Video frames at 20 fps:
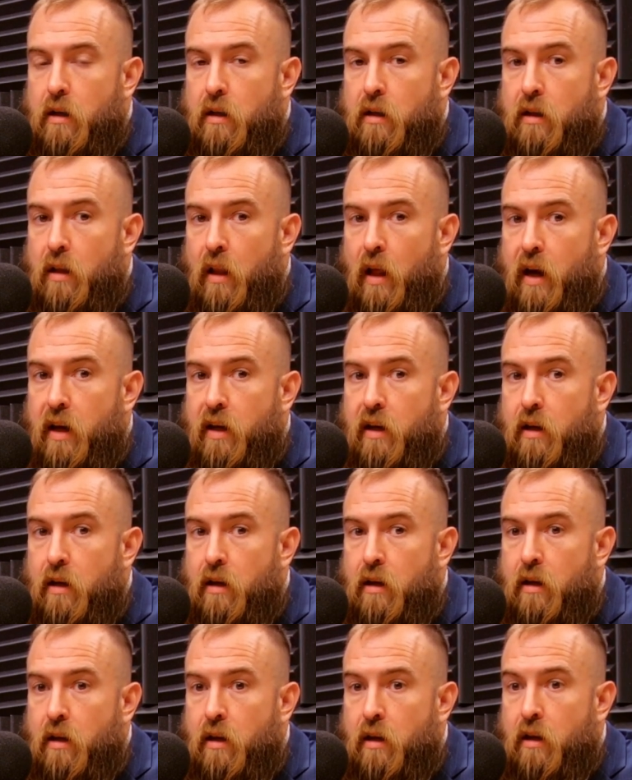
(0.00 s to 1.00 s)
Like
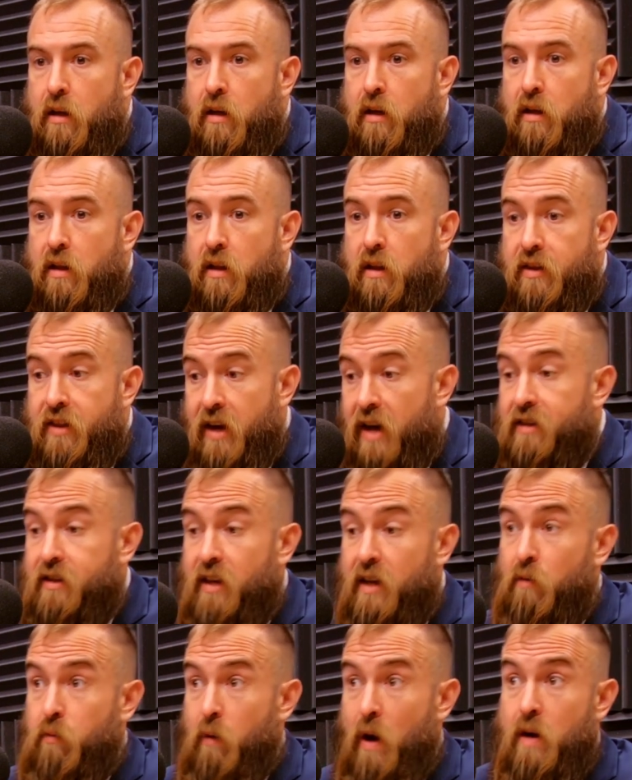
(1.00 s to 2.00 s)
that's
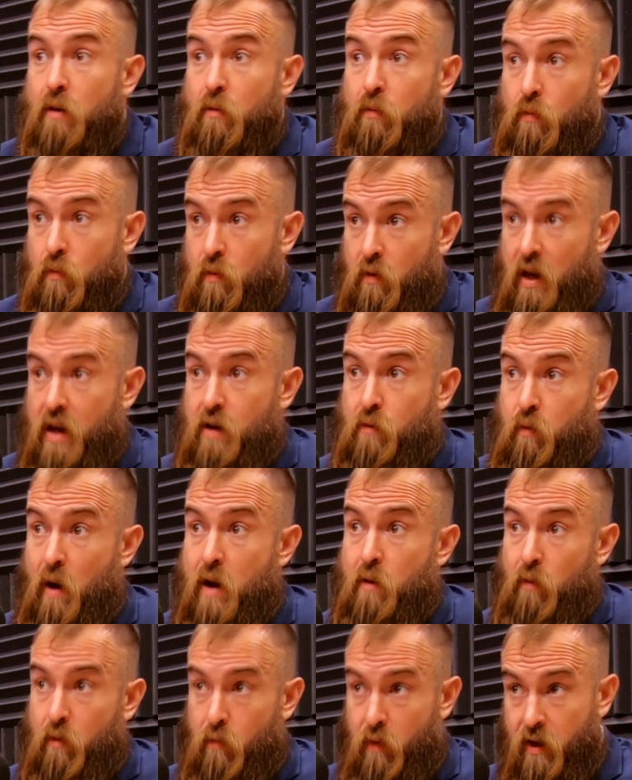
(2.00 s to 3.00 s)
like right
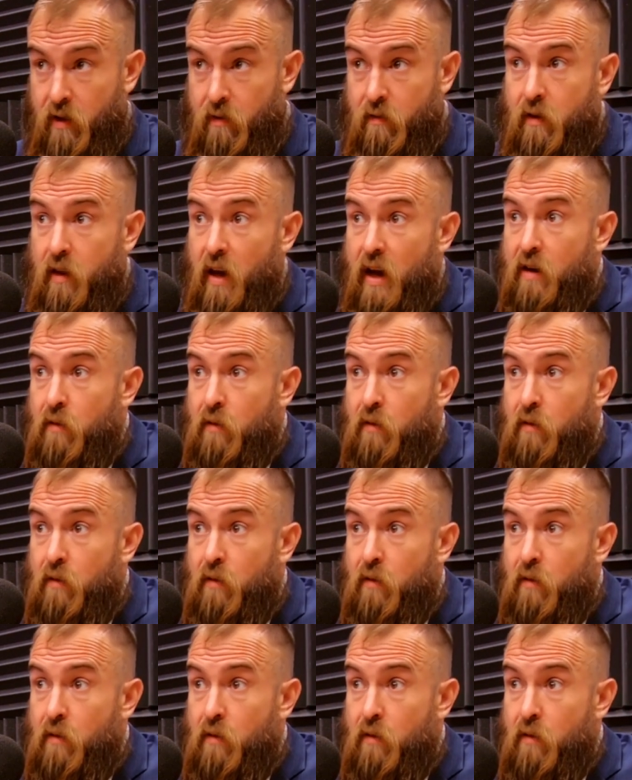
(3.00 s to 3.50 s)
when we like